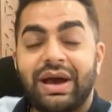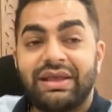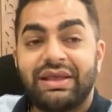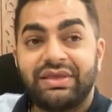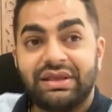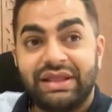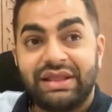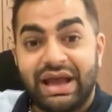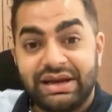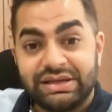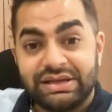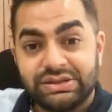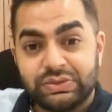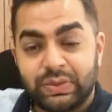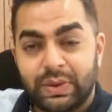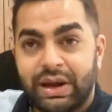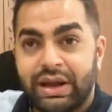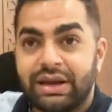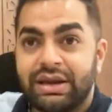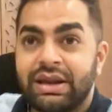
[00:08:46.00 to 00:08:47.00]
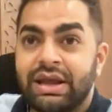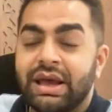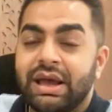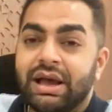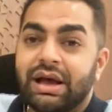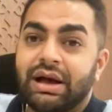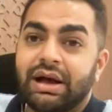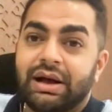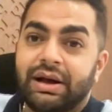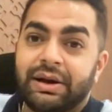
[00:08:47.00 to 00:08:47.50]
So I think that is one.
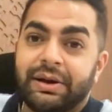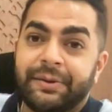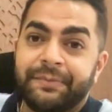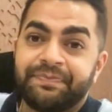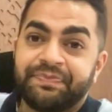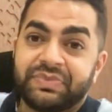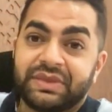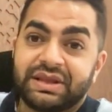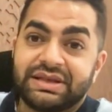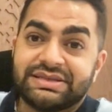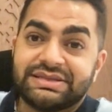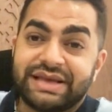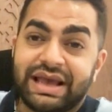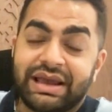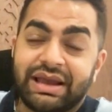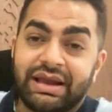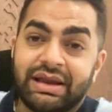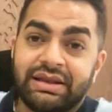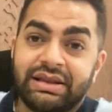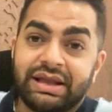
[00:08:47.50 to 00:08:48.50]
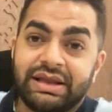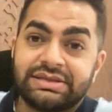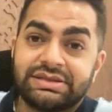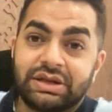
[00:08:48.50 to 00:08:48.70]
Second,